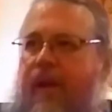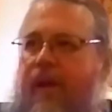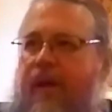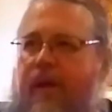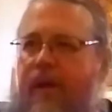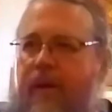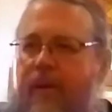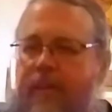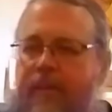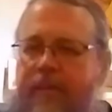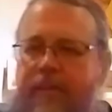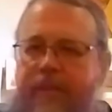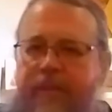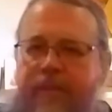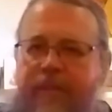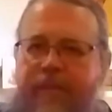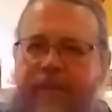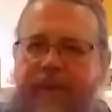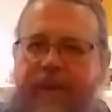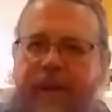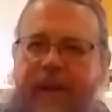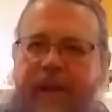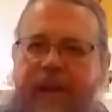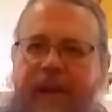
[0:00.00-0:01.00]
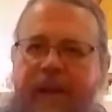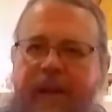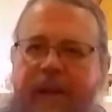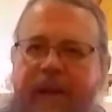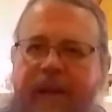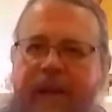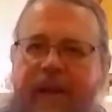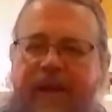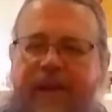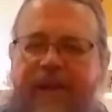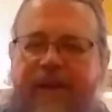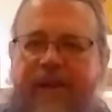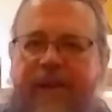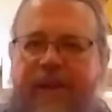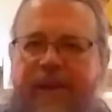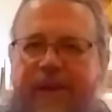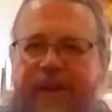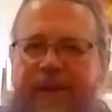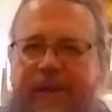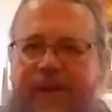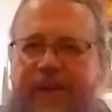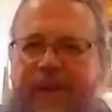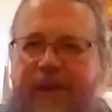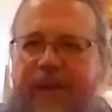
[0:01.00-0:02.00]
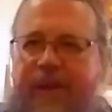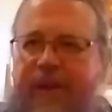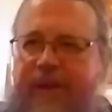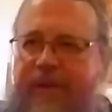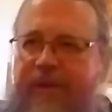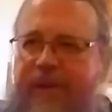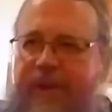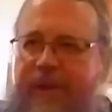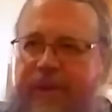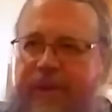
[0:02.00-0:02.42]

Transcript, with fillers: Um, and and it's kind of